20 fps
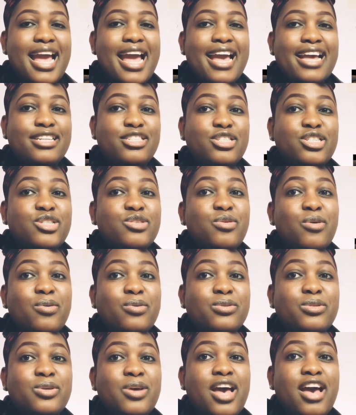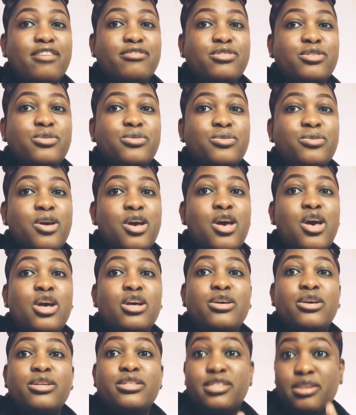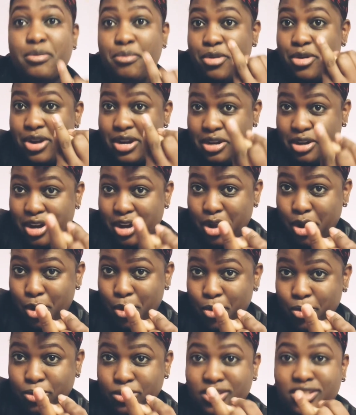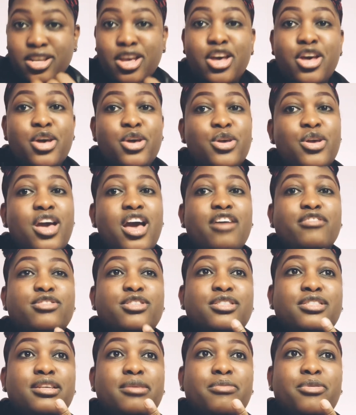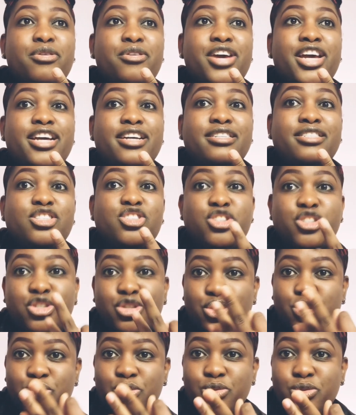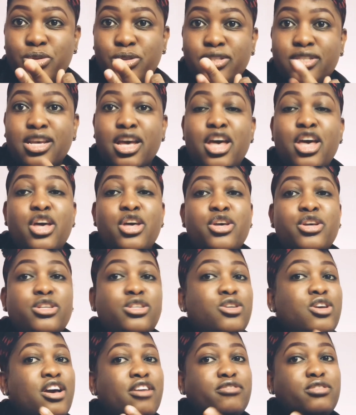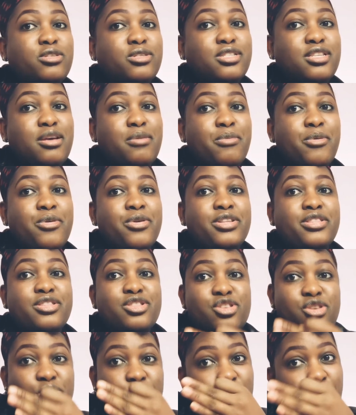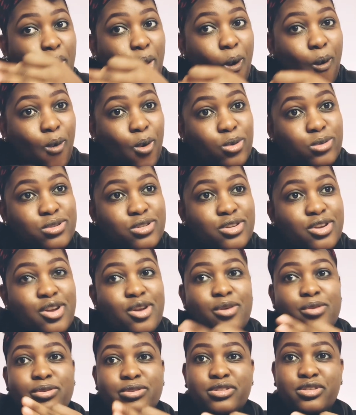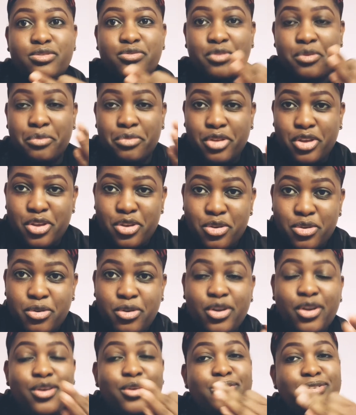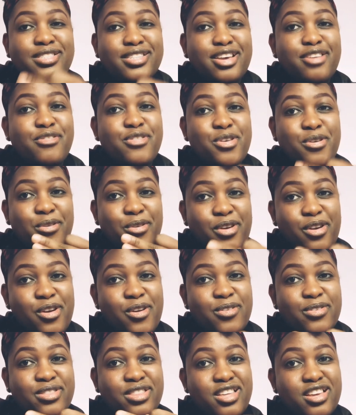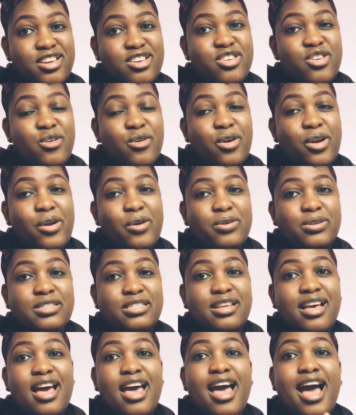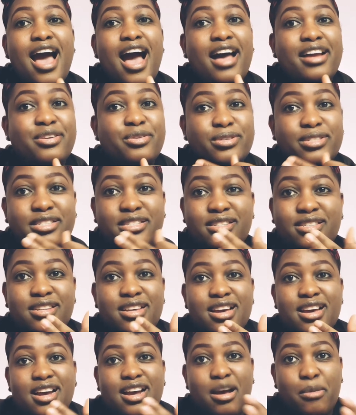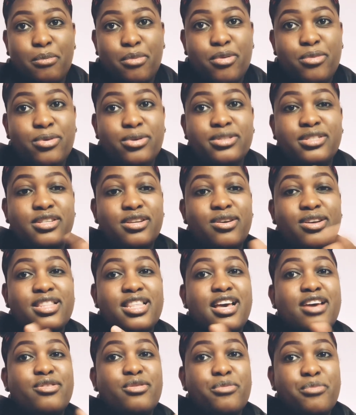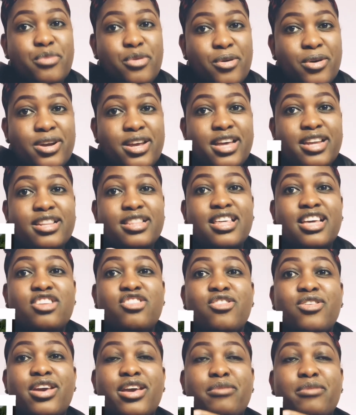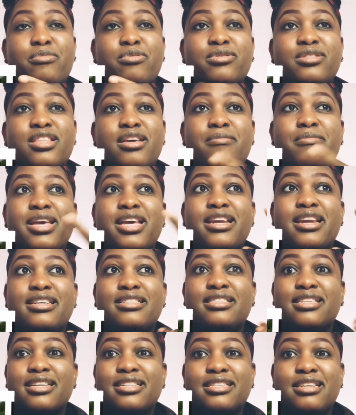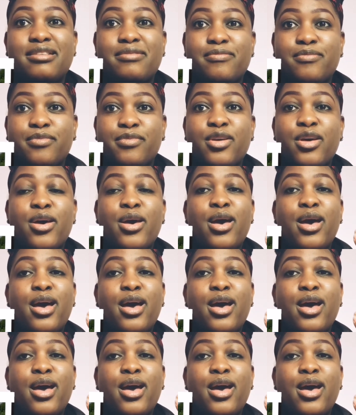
And you also have to separate clothes. You have to separate shoes. You have to separate the old clothes from the new clothes. If your clothes are not kaput or they are not broken, then you can put them in a certain